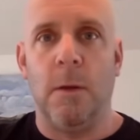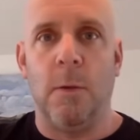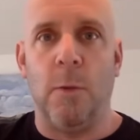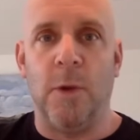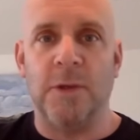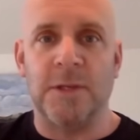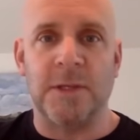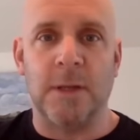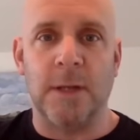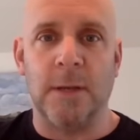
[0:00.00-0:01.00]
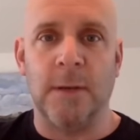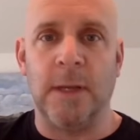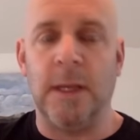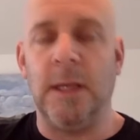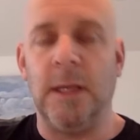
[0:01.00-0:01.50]
Where's this all
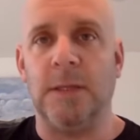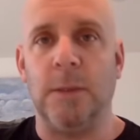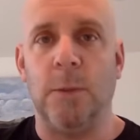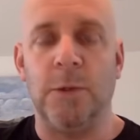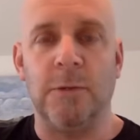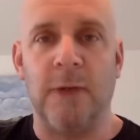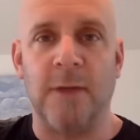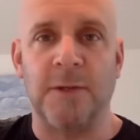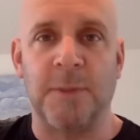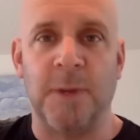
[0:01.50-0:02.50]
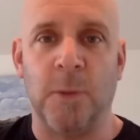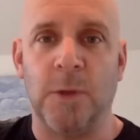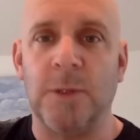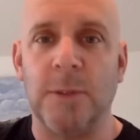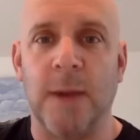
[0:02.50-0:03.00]
going? Easy. Would you rather spend one
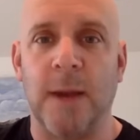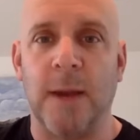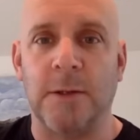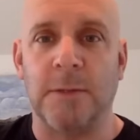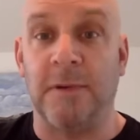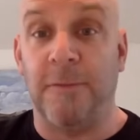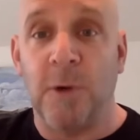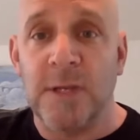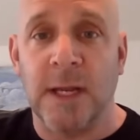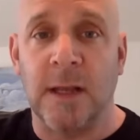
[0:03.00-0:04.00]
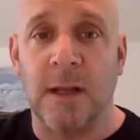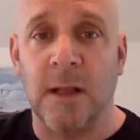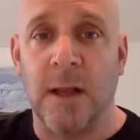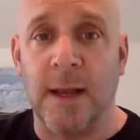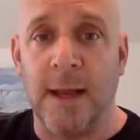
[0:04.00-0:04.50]
or two hours before taking a
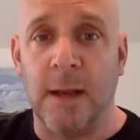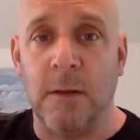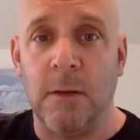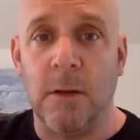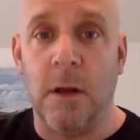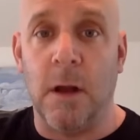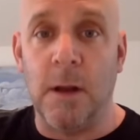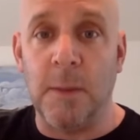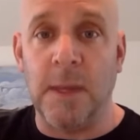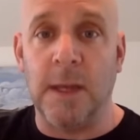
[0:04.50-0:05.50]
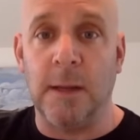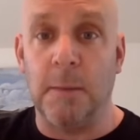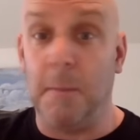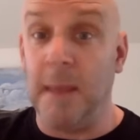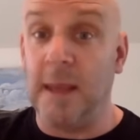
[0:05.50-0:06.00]
client out on a meeting,
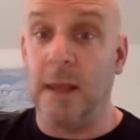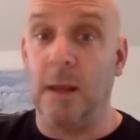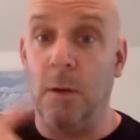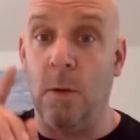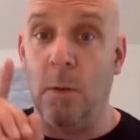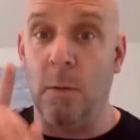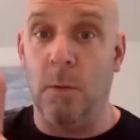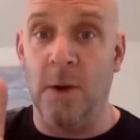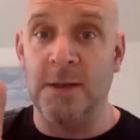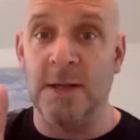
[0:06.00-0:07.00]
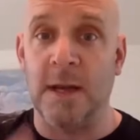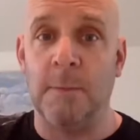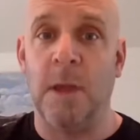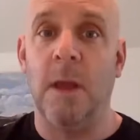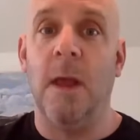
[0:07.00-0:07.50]
making it one
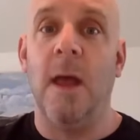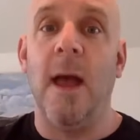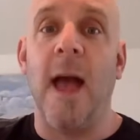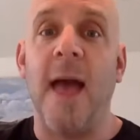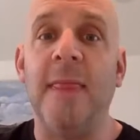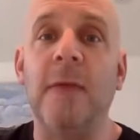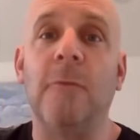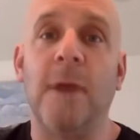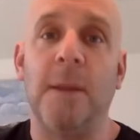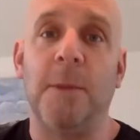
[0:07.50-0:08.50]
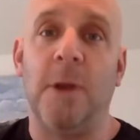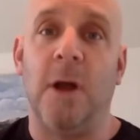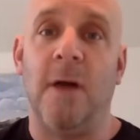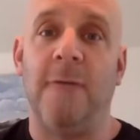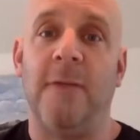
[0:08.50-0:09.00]
time, and then write up an
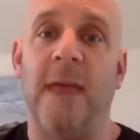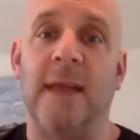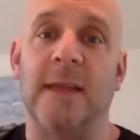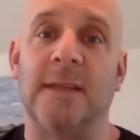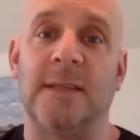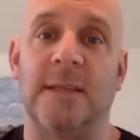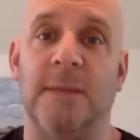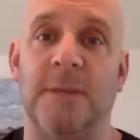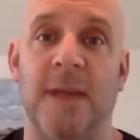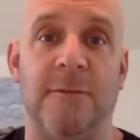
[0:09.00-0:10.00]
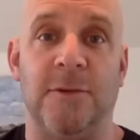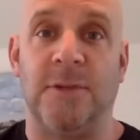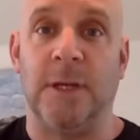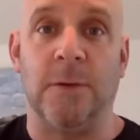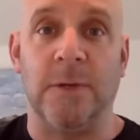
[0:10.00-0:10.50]
offer that gets accepted after
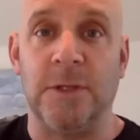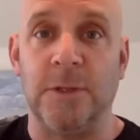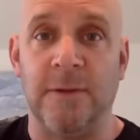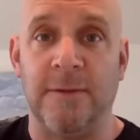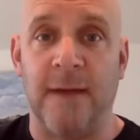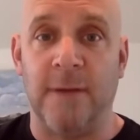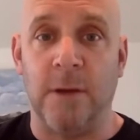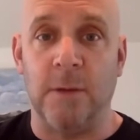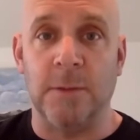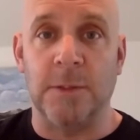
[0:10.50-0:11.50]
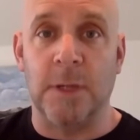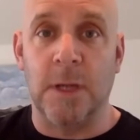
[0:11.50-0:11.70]
seeing only two to five homes?